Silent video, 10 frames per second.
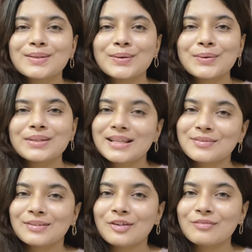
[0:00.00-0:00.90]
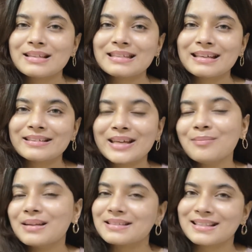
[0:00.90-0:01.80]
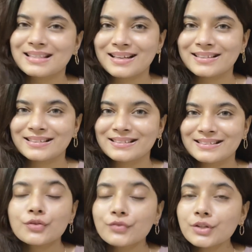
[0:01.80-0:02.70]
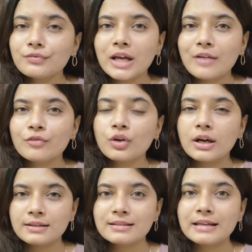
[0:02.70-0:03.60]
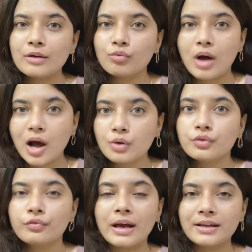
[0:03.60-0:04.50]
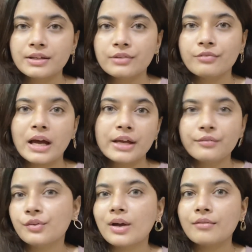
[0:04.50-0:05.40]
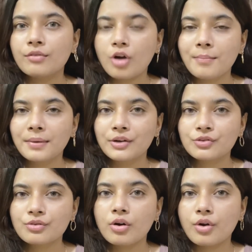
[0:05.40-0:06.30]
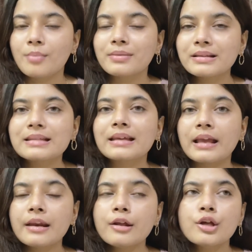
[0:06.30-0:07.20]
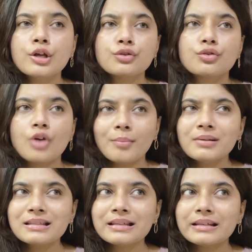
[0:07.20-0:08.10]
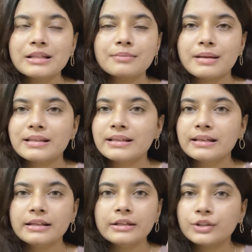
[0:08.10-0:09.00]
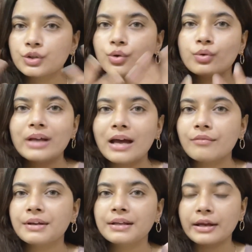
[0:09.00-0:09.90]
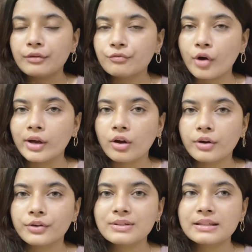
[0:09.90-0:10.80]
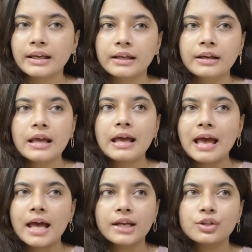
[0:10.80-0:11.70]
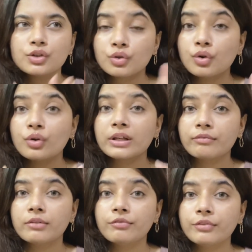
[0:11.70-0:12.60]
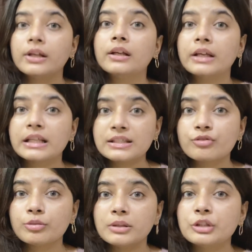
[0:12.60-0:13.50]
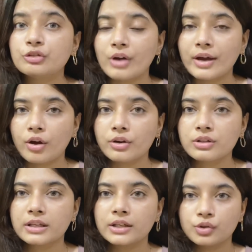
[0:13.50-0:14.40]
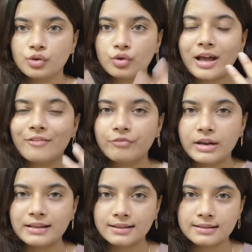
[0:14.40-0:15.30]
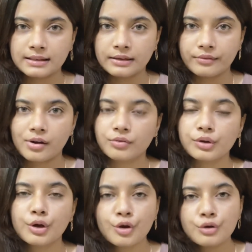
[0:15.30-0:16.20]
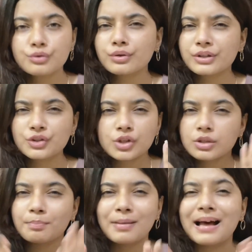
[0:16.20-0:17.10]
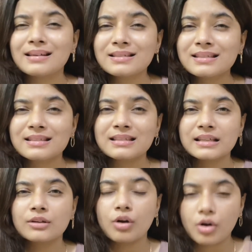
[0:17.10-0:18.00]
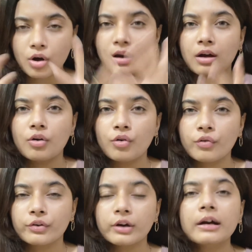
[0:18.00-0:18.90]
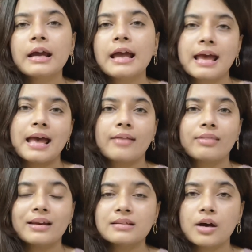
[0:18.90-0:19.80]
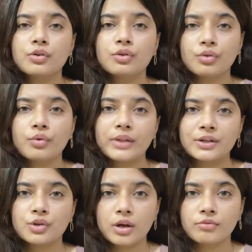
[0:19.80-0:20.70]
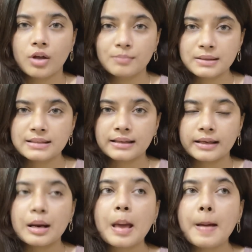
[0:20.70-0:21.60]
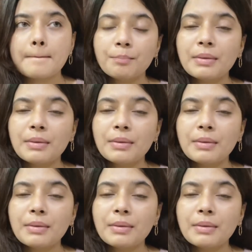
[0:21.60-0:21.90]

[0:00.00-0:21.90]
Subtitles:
So yes, without wasting any time, let's get started. So first we have to understand how to identify if you have combination or normal skin. So normal skin is basically you don't have any kind of oil on your skin and you don't even feel extremely dry on your skin, you don't have flaky skin around, so it's just balanced skin all over, and that is how you know that you have normal skin.